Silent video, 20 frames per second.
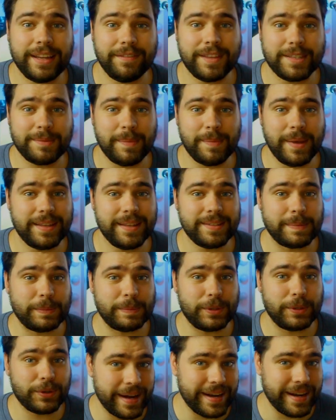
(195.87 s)
give this man
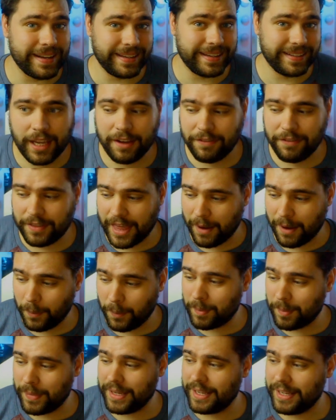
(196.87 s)
some credit. If that
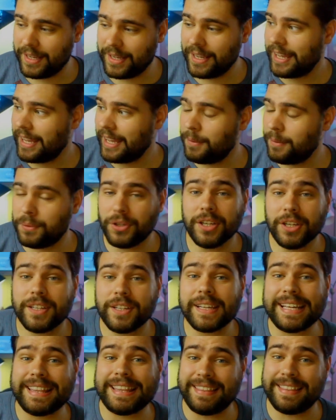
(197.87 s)
were me, it would look
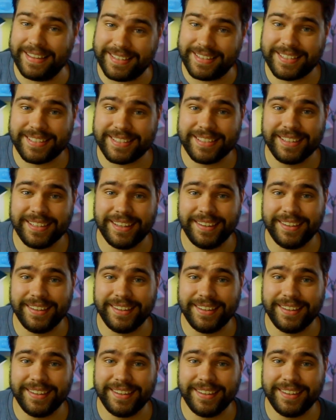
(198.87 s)
like this.